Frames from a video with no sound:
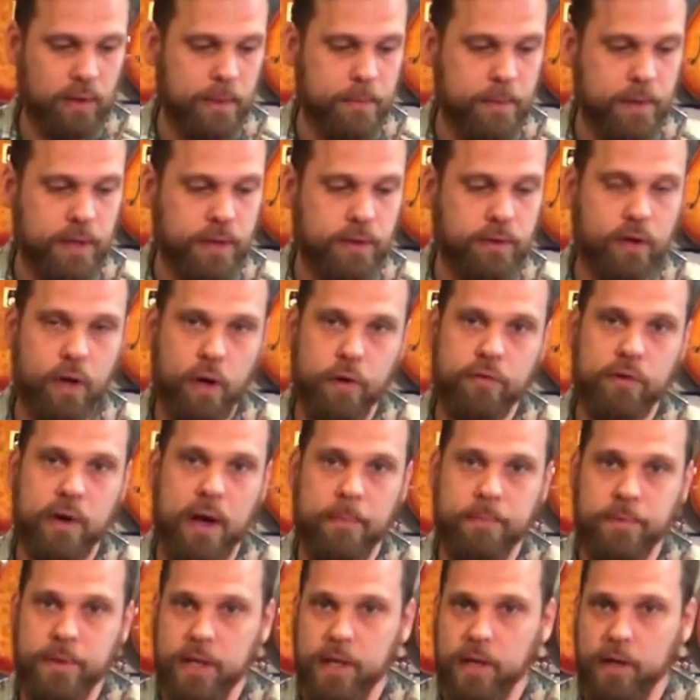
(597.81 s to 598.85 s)
Let me go
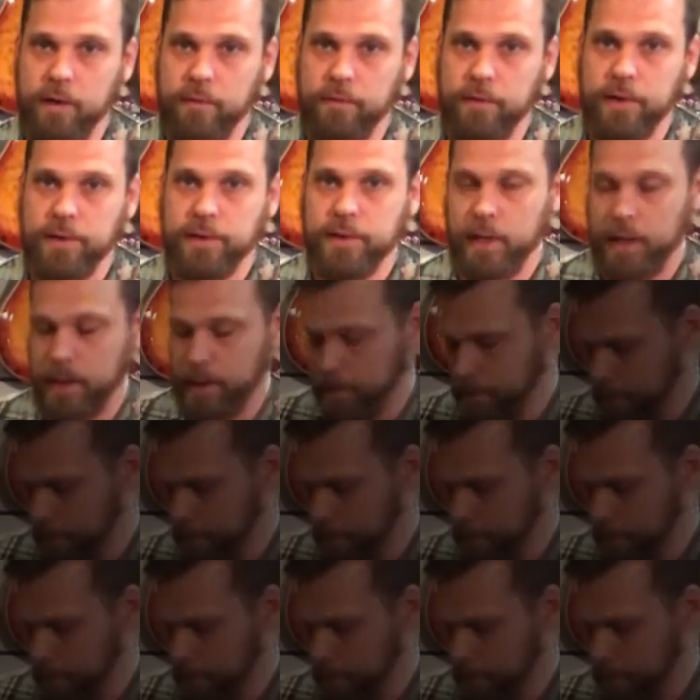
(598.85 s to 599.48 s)
drop D here for a second.